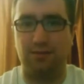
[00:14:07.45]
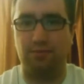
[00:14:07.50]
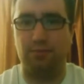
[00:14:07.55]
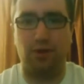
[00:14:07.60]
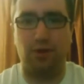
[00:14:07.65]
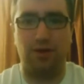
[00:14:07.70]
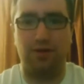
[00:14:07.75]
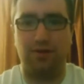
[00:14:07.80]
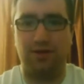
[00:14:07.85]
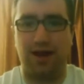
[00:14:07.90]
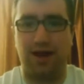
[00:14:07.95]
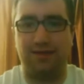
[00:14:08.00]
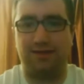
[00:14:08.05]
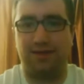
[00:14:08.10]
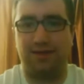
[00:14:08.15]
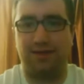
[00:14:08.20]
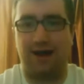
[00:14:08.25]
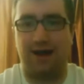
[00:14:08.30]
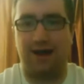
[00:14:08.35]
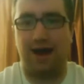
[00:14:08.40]
But
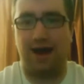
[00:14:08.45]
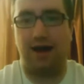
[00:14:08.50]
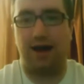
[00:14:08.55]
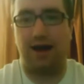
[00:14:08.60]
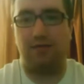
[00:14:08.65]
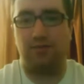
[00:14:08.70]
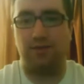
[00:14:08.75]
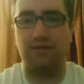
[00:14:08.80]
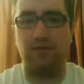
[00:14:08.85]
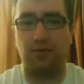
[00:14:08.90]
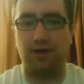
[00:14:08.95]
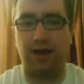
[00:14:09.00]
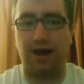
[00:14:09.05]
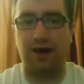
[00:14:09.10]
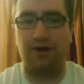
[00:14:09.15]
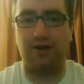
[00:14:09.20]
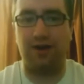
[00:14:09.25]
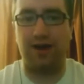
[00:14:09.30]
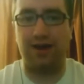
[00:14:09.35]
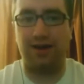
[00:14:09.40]
I would even
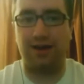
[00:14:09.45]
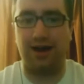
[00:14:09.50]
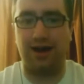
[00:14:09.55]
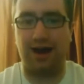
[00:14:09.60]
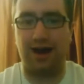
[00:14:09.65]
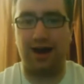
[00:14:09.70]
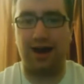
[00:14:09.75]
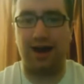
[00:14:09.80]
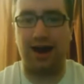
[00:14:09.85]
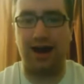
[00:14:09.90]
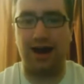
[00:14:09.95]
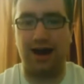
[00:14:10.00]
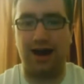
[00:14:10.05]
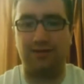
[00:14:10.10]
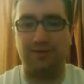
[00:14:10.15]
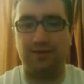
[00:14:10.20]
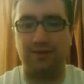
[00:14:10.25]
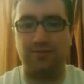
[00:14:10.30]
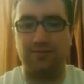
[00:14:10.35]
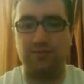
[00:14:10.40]
put LA higher
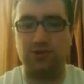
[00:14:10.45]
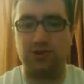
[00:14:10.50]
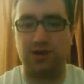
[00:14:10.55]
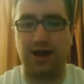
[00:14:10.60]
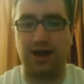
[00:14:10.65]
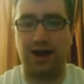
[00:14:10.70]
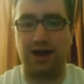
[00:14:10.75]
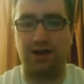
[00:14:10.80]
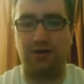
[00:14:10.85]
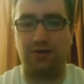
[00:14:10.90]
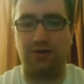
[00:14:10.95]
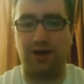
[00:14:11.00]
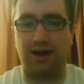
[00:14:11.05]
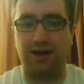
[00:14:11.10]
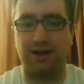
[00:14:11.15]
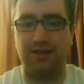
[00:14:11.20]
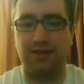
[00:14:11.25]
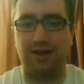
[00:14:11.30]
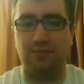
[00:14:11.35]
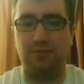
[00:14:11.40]
than Chicago
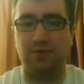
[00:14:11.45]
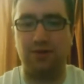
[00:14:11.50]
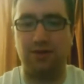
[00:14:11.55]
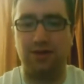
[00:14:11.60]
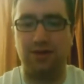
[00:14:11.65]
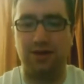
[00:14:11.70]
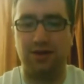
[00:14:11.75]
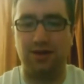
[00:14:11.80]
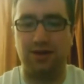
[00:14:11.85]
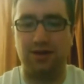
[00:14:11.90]
or any of them,